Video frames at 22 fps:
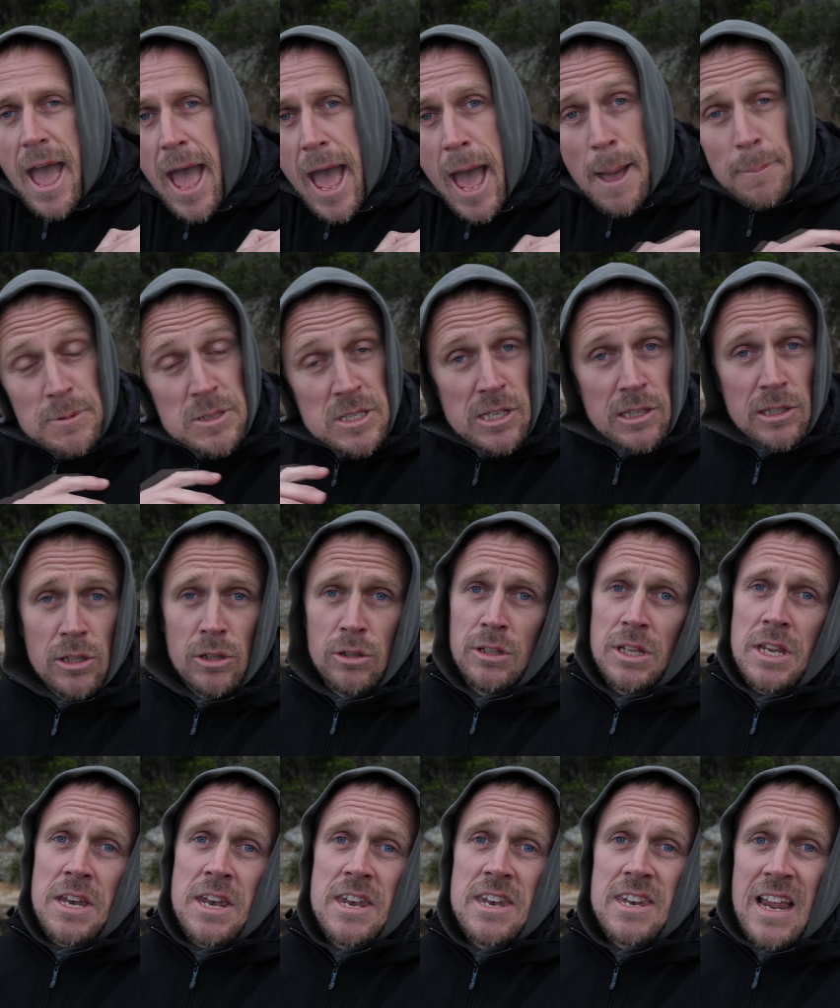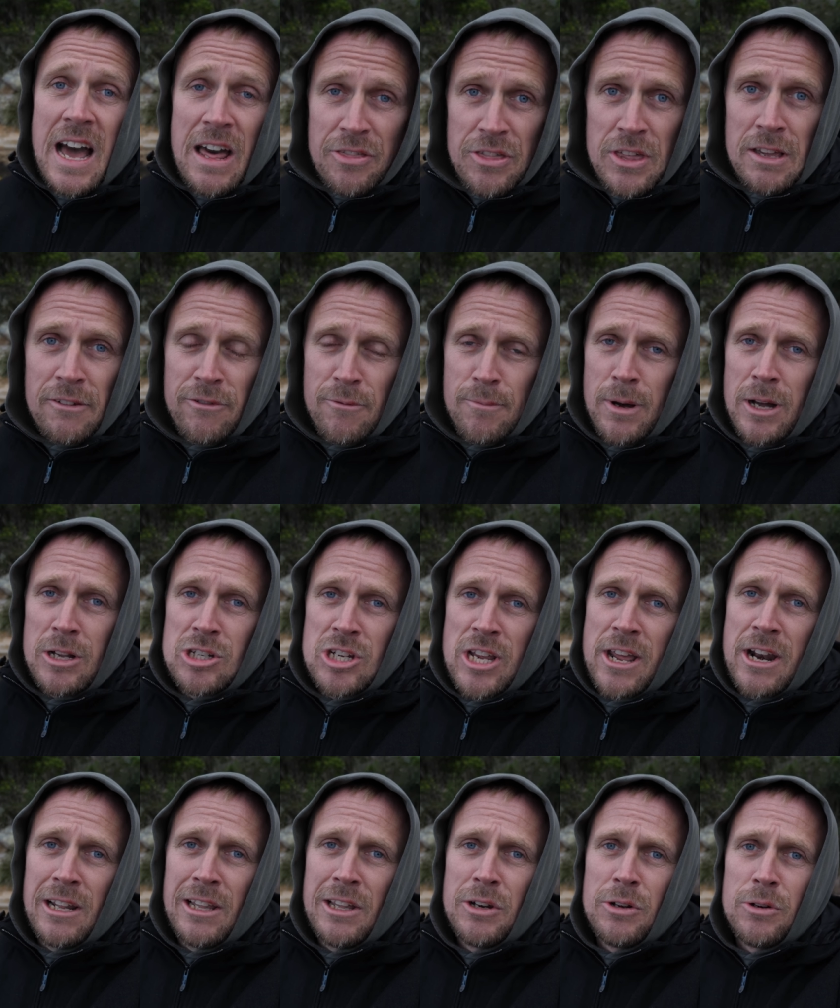absolutely nothing for my
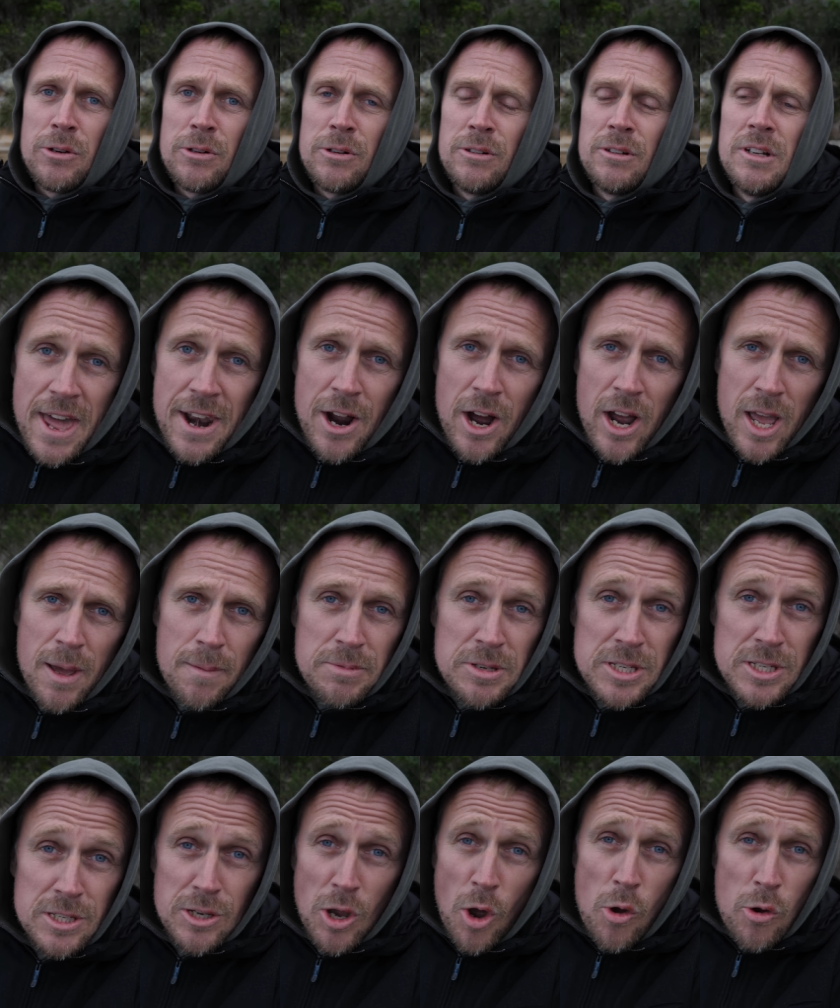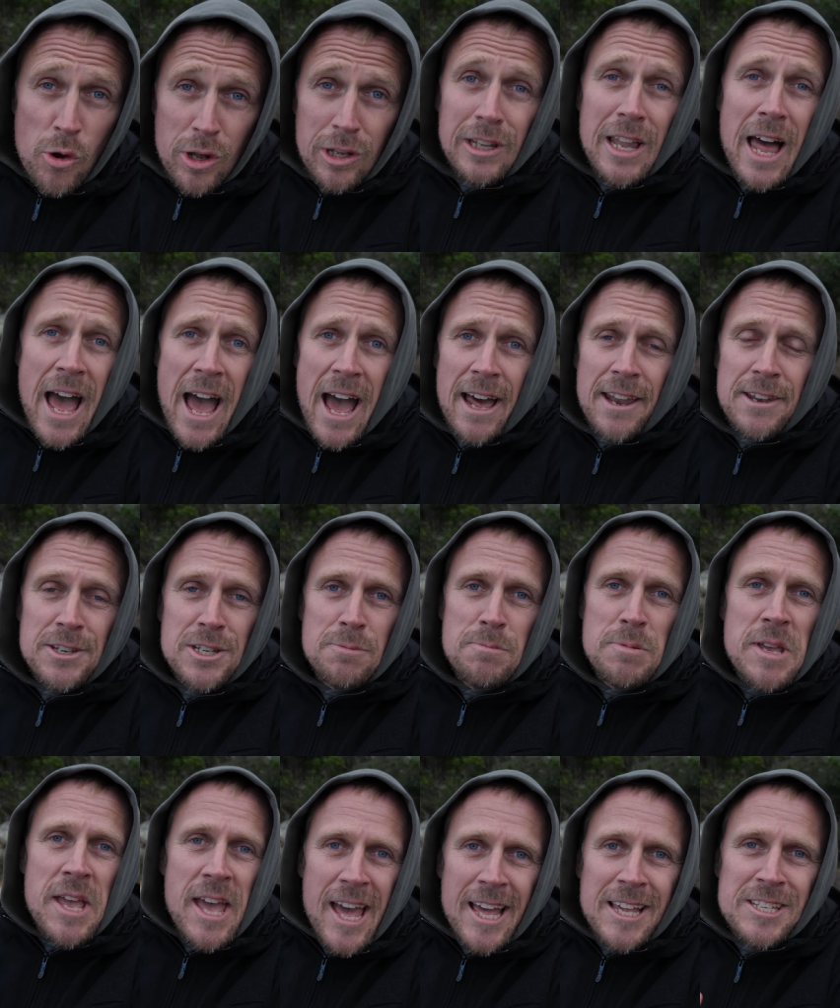channel at all. And I am so glad to
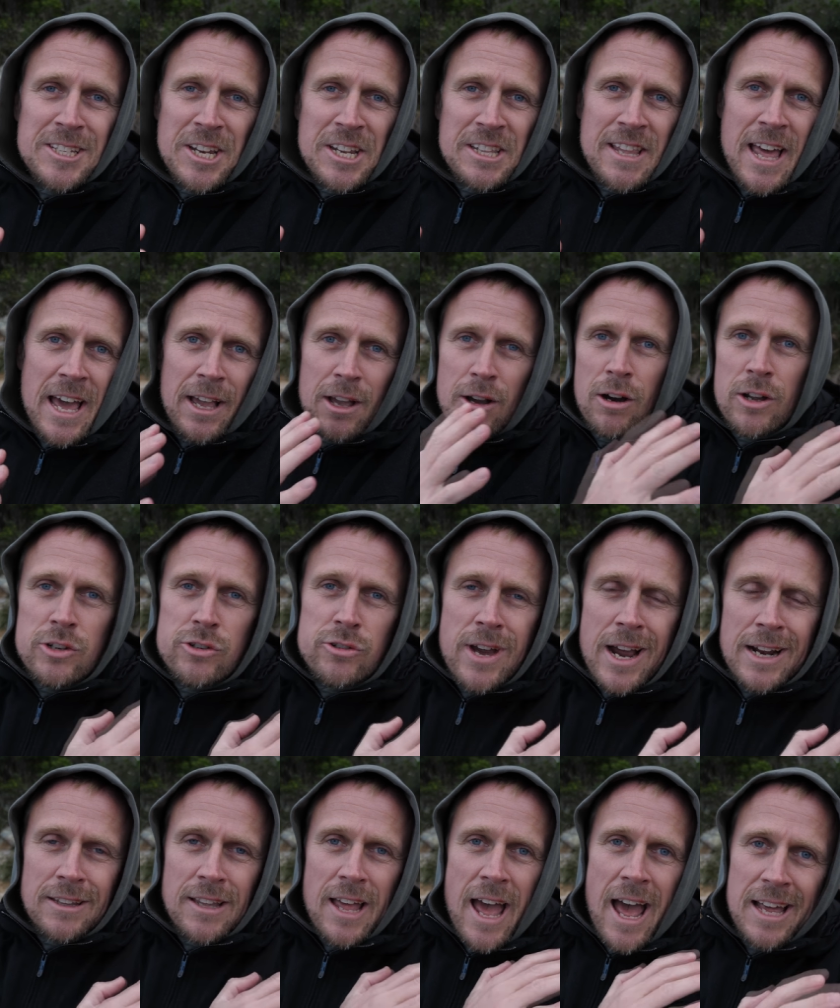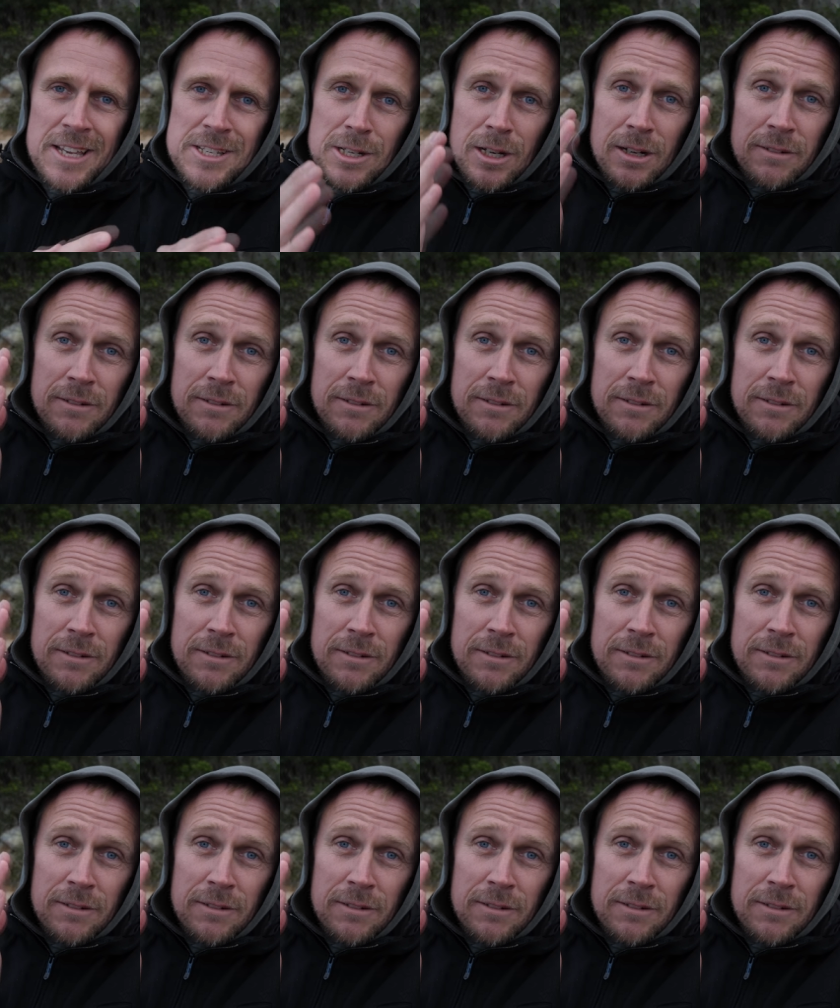be exiting that contract as